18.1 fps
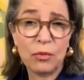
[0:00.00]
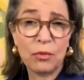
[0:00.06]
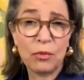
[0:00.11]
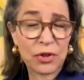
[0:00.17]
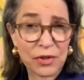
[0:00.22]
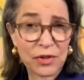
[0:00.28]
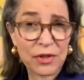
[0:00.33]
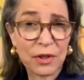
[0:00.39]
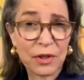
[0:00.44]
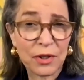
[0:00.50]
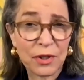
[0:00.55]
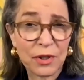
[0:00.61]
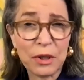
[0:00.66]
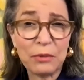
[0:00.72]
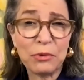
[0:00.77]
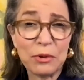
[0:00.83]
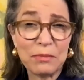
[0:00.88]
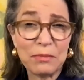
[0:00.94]
wishes
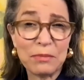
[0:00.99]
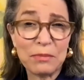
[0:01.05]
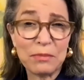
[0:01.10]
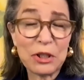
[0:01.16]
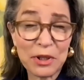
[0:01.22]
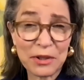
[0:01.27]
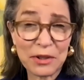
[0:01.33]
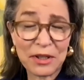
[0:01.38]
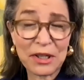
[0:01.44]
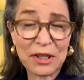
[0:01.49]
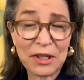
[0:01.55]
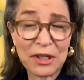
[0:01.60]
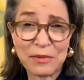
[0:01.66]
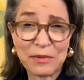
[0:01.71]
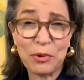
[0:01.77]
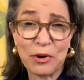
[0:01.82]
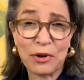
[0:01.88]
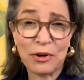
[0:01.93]
that we would be doing
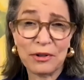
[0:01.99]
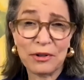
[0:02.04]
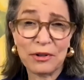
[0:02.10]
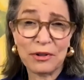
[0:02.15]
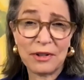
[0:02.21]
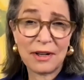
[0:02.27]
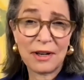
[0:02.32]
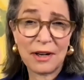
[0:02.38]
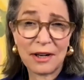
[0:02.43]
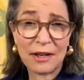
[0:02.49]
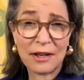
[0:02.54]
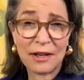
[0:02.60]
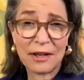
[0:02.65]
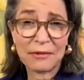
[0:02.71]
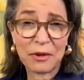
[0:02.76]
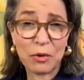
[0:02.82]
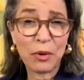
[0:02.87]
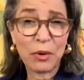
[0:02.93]
things more
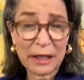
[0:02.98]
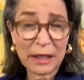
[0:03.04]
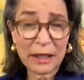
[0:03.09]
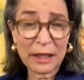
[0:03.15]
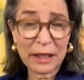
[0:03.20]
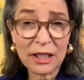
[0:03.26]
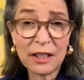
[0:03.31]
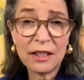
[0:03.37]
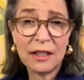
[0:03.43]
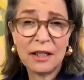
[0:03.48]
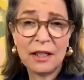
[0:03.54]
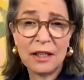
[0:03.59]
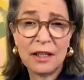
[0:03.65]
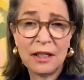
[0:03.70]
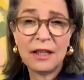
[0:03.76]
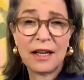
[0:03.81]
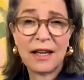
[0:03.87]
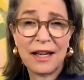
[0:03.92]
quickly.
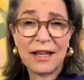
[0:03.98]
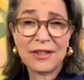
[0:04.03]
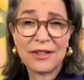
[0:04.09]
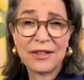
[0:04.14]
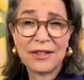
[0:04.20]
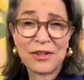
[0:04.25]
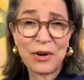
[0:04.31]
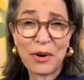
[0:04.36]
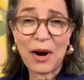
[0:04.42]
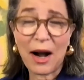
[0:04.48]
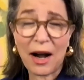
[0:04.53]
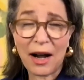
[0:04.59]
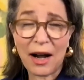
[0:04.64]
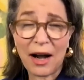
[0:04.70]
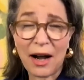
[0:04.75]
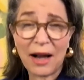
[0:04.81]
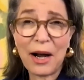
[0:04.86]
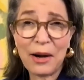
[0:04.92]
And
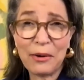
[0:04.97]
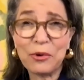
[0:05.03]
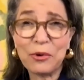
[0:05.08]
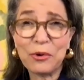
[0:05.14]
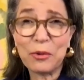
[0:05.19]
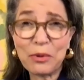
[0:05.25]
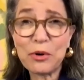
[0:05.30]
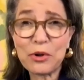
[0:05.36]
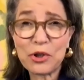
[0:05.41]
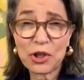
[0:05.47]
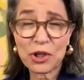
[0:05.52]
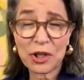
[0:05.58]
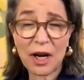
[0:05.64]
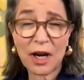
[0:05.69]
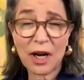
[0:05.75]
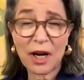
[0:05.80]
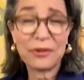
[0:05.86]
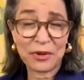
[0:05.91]
so I will
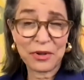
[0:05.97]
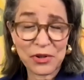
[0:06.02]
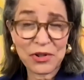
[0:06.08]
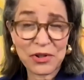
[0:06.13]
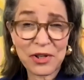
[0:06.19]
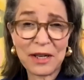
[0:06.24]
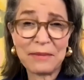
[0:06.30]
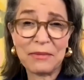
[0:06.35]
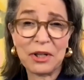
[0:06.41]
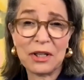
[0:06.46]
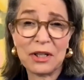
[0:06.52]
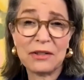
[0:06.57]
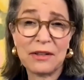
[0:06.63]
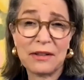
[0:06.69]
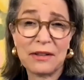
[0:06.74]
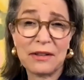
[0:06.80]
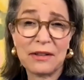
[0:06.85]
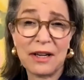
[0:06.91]
push out the
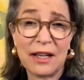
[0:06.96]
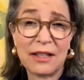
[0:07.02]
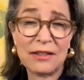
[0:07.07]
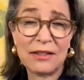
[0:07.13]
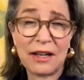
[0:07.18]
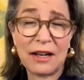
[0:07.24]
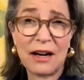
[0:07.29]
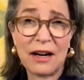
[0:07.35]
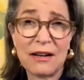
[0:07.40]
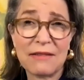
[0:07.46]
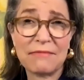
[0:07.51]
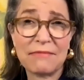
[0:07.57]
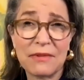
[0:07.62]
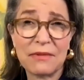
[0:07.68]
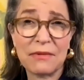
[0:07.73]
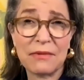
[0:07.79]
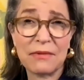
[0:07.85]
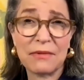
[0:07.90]
statement that
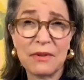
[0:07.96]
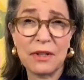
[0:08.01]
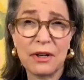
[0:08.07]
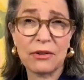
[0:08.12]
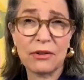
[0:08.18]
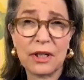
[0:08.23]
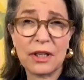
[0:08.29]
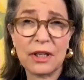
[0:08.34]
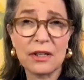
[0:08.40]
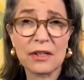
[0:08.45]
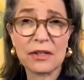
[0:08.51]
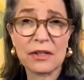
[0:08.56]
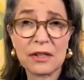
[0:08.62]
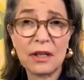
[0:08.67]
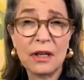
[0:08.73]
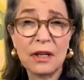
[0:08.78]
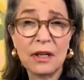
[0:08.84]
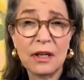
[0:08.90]

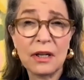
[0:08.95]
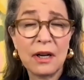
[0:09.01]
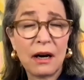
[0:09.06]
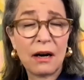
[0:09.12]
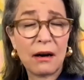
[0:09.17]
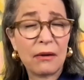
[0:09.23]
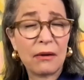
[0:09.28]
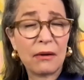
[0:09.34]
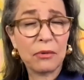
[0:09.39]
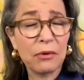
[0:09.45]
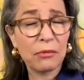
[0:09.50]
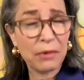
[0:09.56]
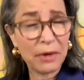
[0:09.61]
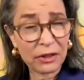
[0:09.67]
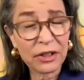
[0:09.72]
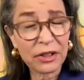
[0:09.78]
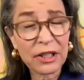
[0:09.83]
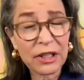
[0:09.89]
we're
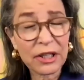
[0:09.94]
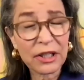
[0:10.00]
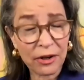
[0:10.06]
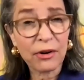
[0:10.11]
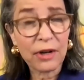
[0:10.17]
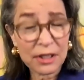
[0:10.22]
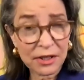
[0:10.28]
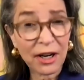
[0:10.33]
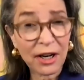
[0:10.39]
really under a